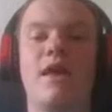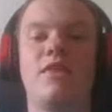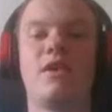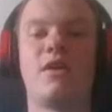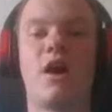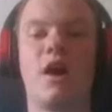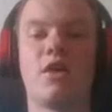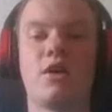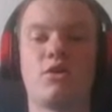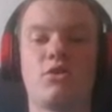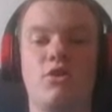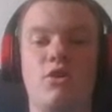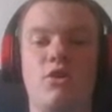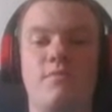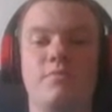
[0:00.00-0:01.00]
Now, the other
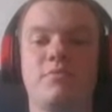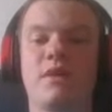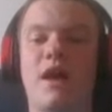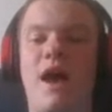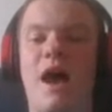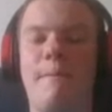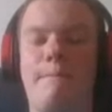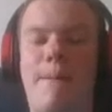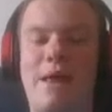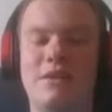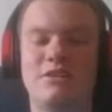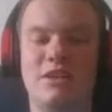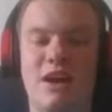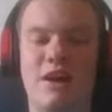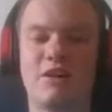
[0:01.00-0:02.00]
two are
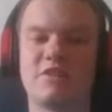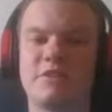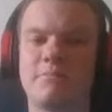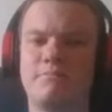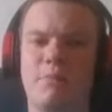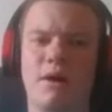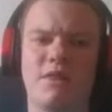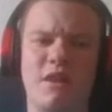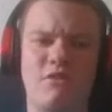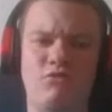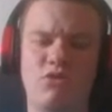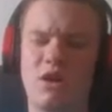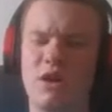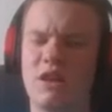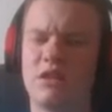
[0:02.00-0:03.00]
pinch hitters, but they
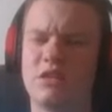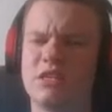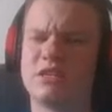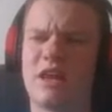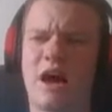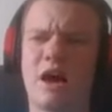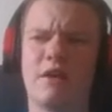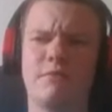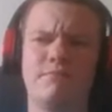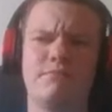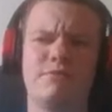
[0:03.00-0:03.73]
really need to start